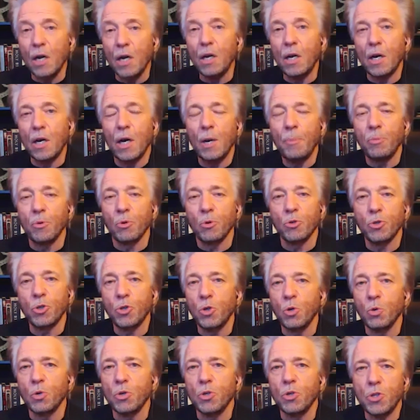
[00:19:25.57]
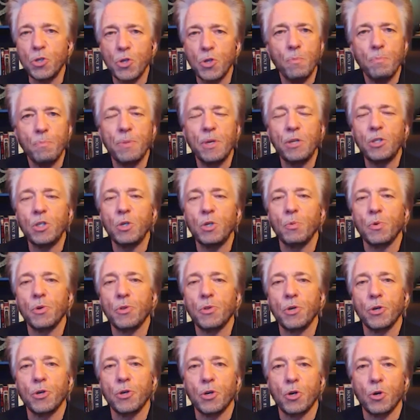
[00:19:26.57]
couples who are so busy with
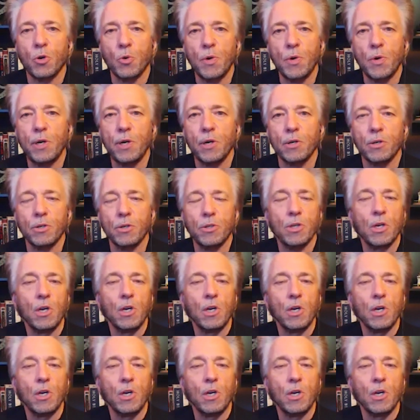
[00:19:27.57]
their careers